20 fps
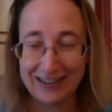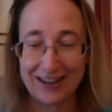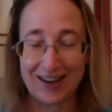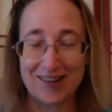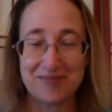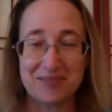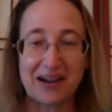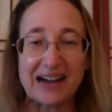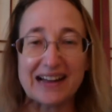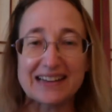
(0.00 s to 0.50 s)

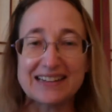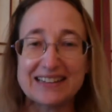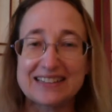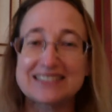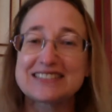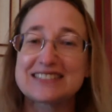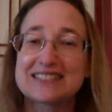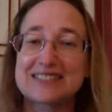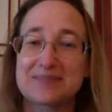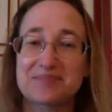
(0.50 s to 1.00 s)
I
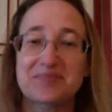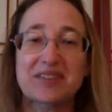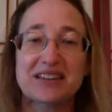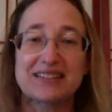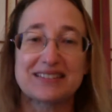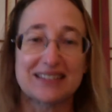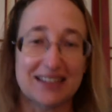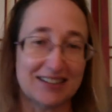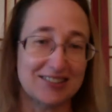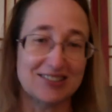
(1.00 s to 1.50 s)
needed
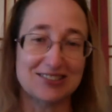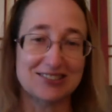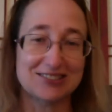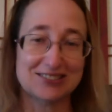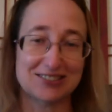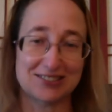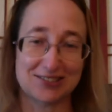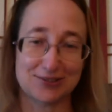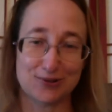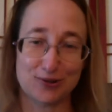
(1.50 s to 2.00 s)
something little
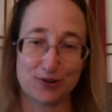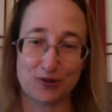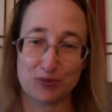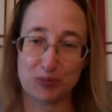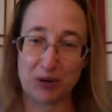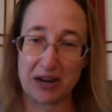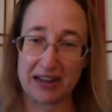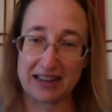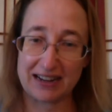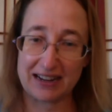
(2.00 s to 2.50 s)
to sort of
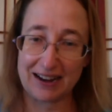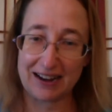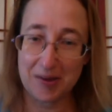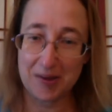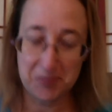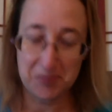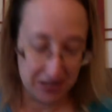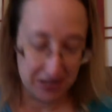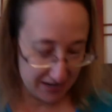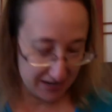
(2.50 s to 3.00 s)
break it
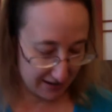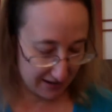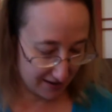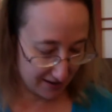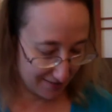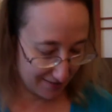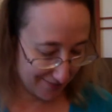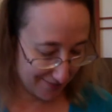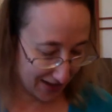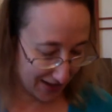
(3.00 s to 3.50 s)
up,
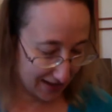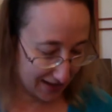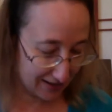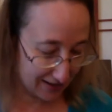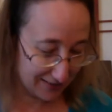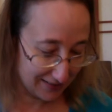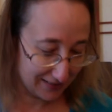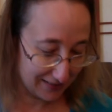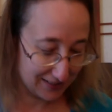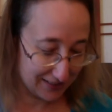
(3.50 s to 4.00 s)

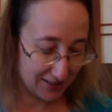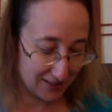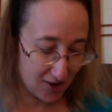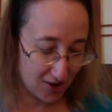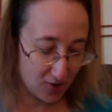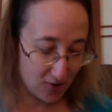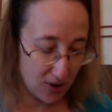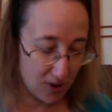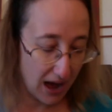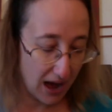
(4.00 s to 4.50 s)
and
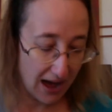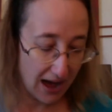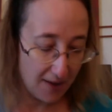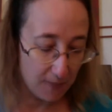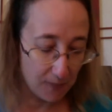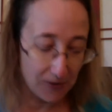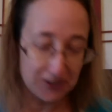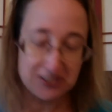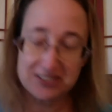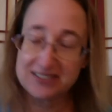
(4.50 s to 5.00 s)
so I
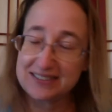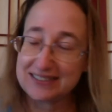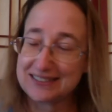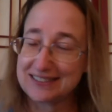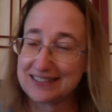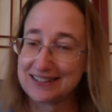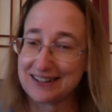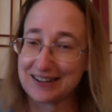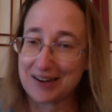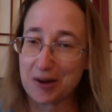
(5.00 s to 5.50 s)
wanted to
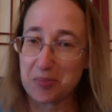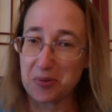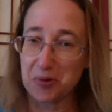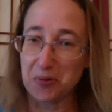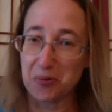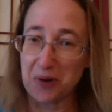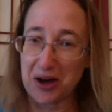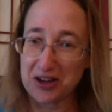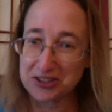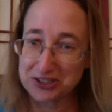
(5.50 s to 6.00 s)
knit a
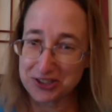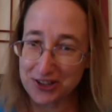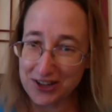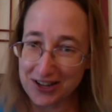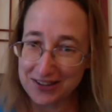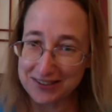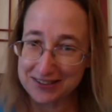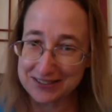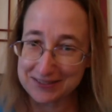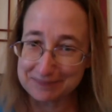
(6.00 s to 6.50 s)
couple
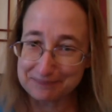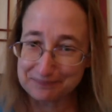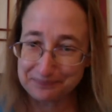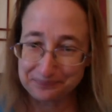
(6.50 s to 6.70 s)
washcloths